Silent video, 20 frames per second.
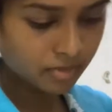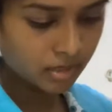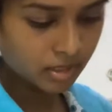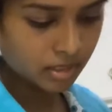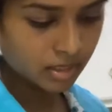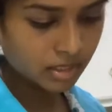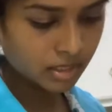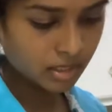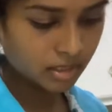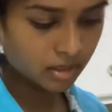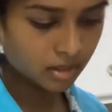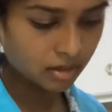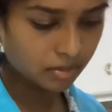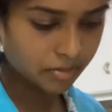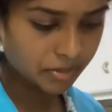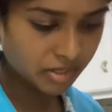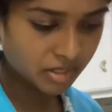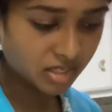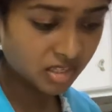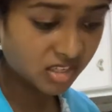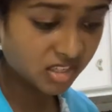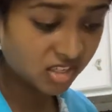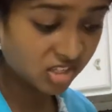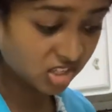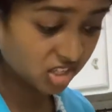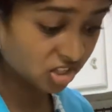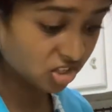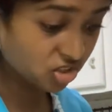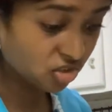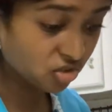Take a little piece because it's
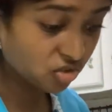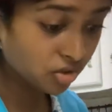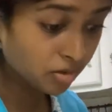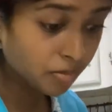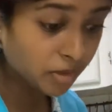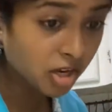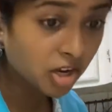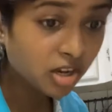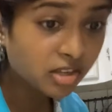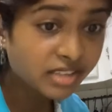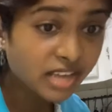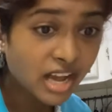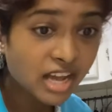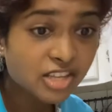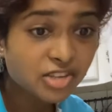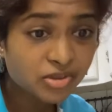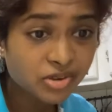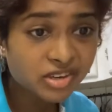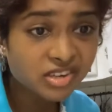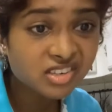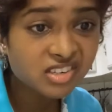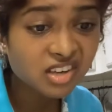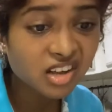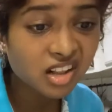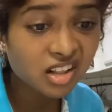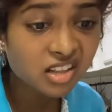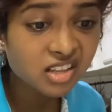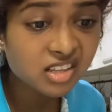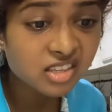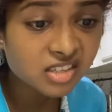extremely hot. As you can
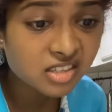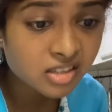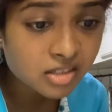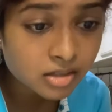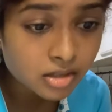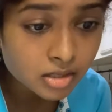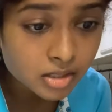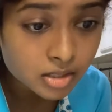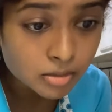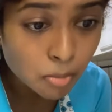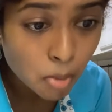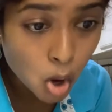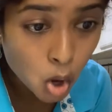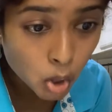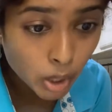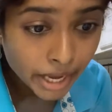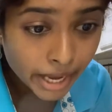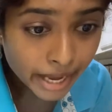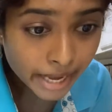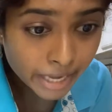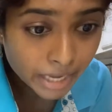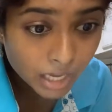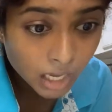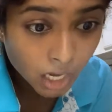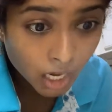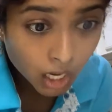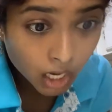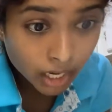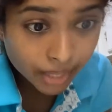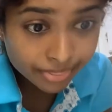tell, it's smoking.
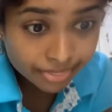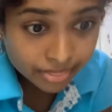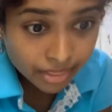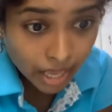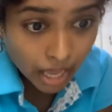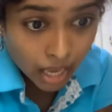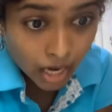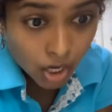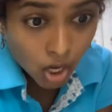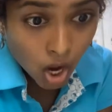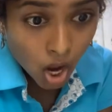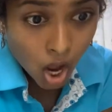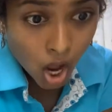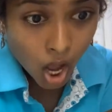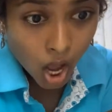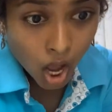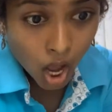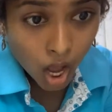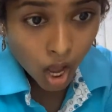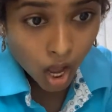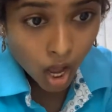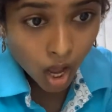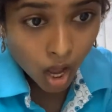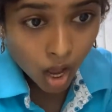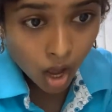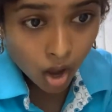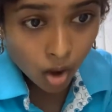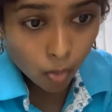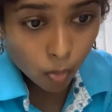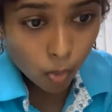Look at that.
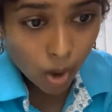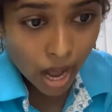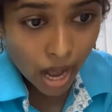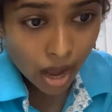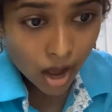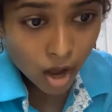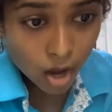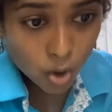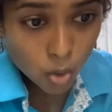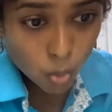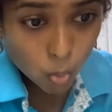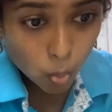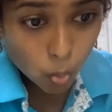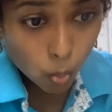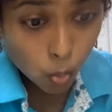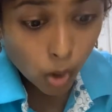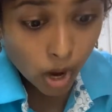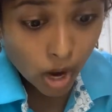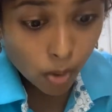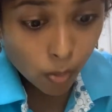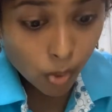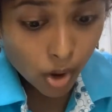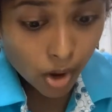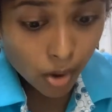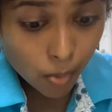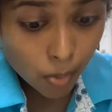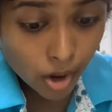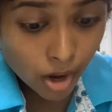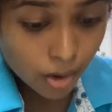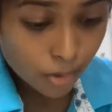wow, wow,
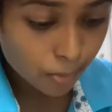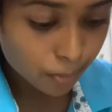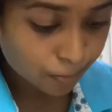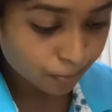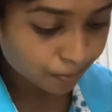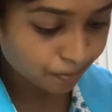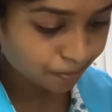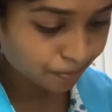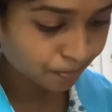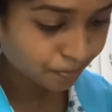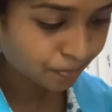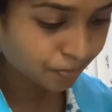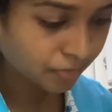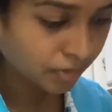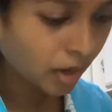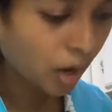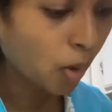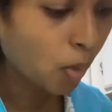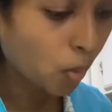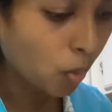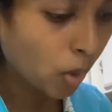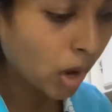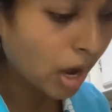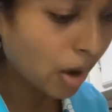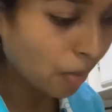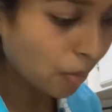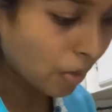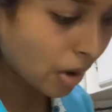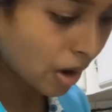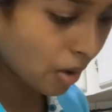wow, wow.
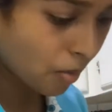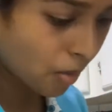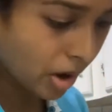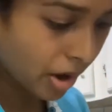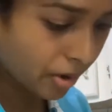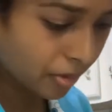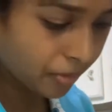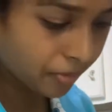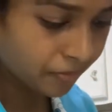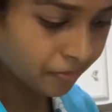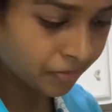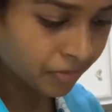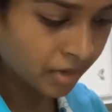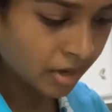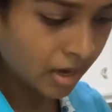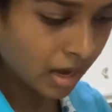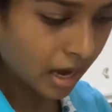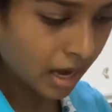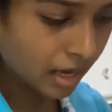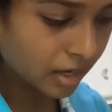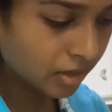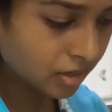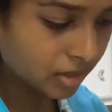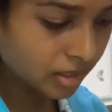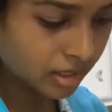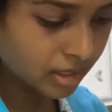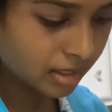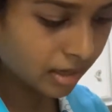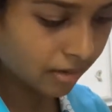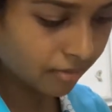Wow, wow, wow. And you could
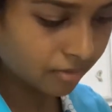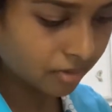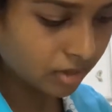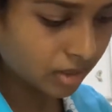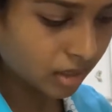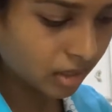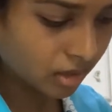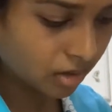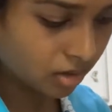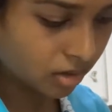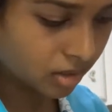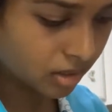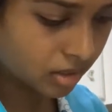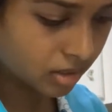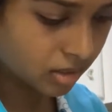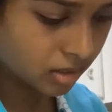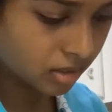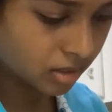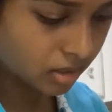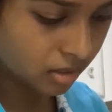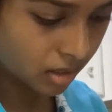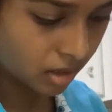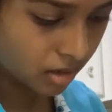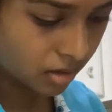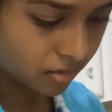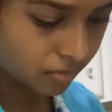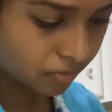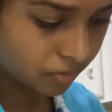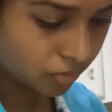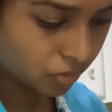eat everything on this um,
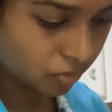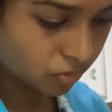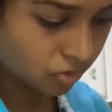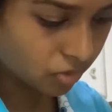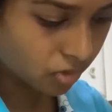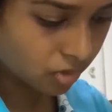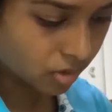raw